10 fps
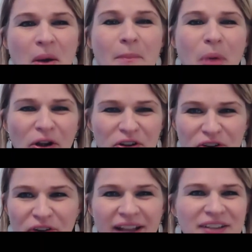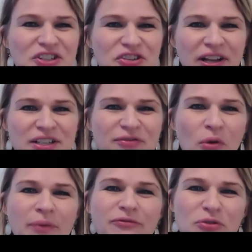partnering to
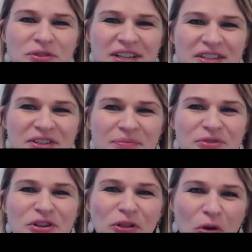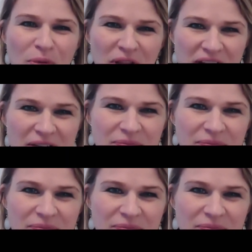transform food systems globally.